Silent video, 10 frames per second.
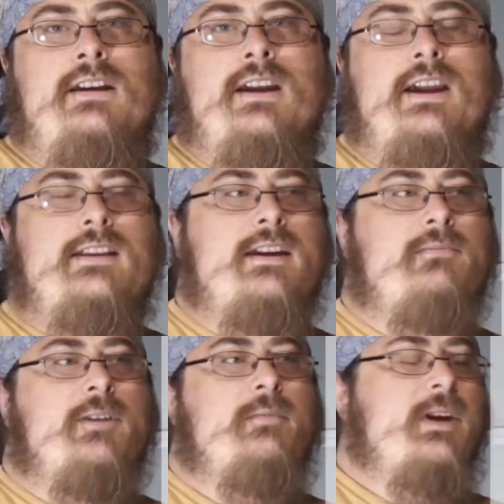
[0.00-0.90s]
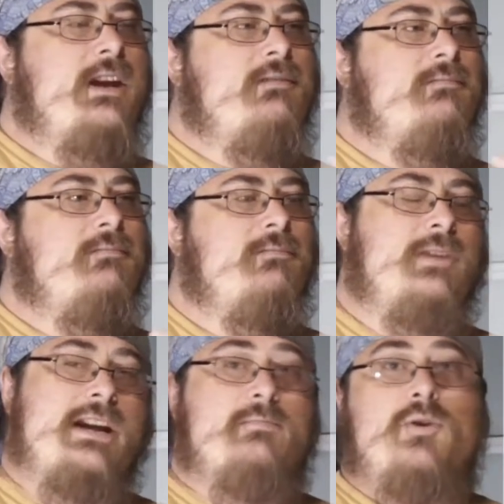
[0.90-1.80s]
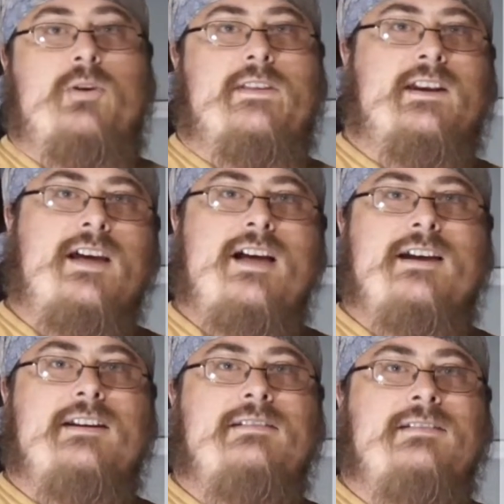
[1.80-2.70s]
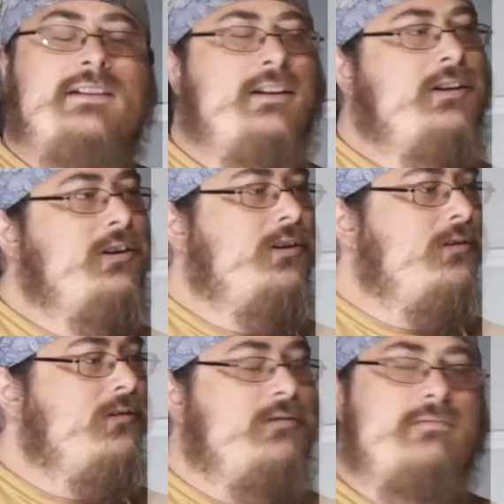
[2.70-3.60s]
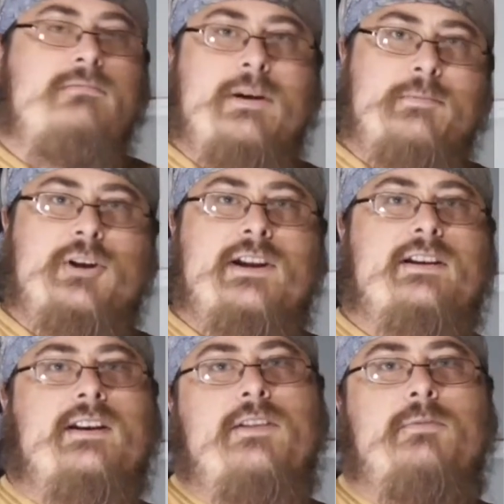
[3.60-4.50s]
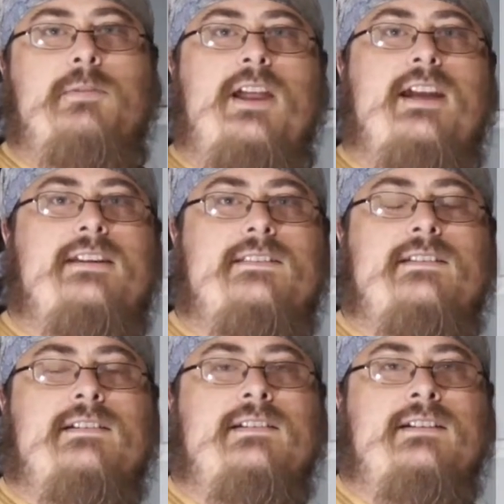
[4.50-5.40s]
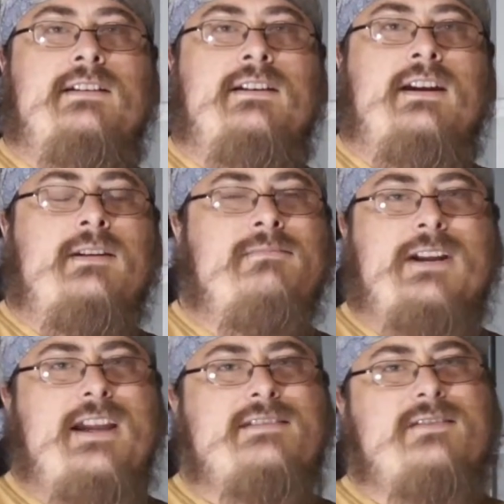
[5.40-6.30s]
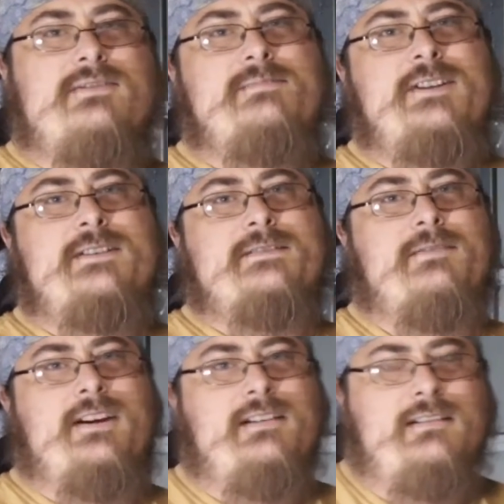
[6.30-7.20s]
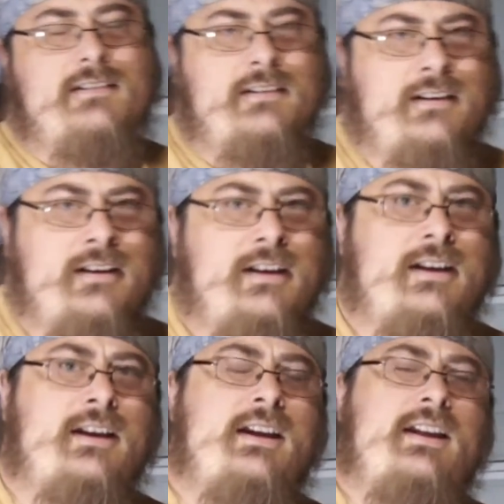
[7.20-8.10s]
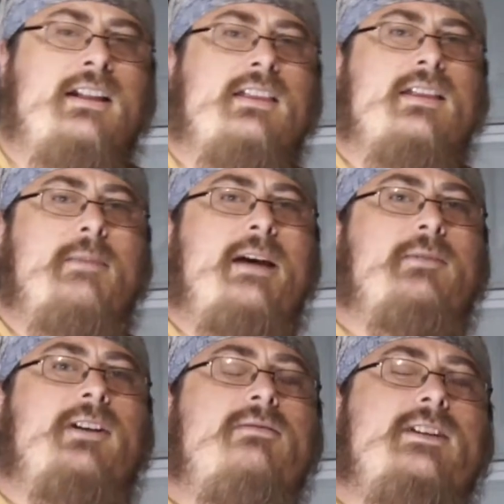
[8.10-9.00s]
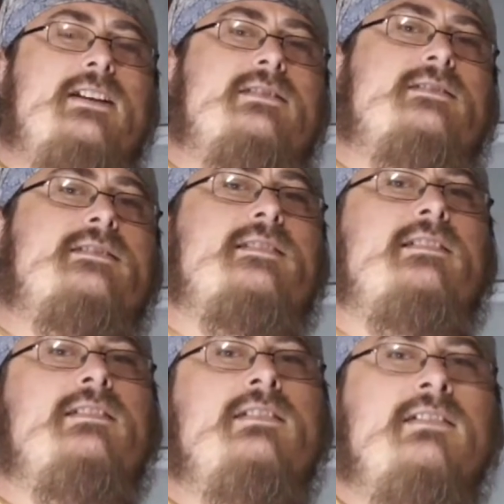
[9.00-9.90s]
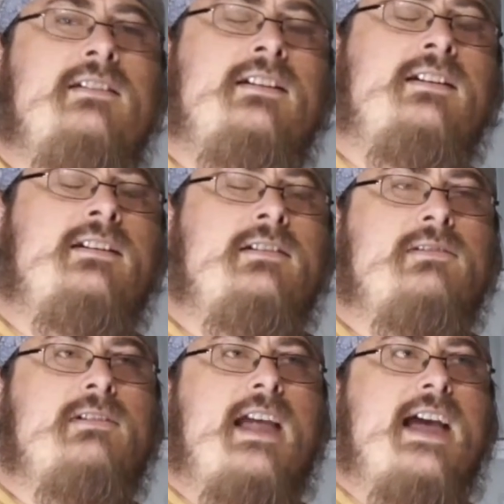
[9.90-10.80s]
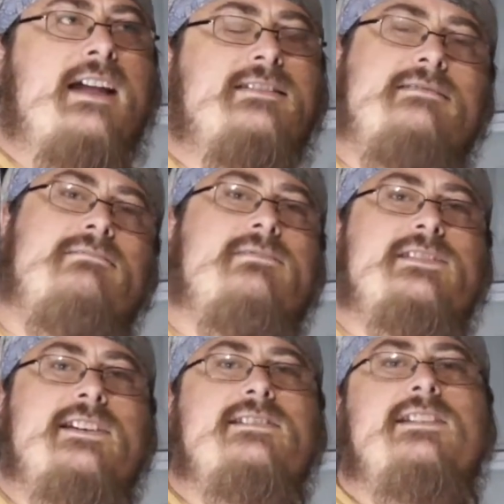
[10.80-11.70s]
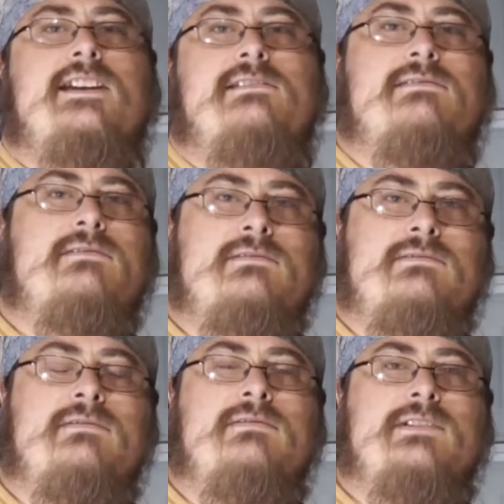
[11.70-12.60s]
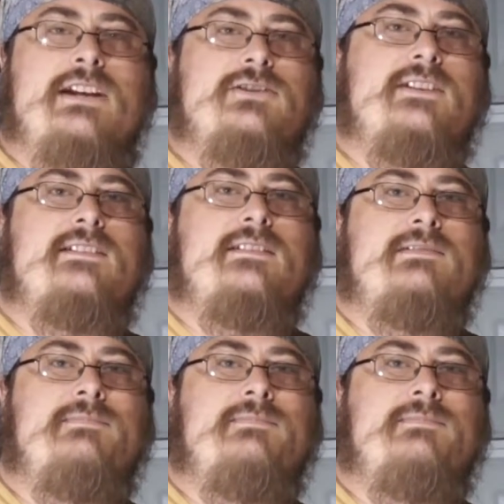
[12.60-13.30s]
and then when we need more than 9, we put in another place. But it hasn't always been this way. The Babylonians had 60 digits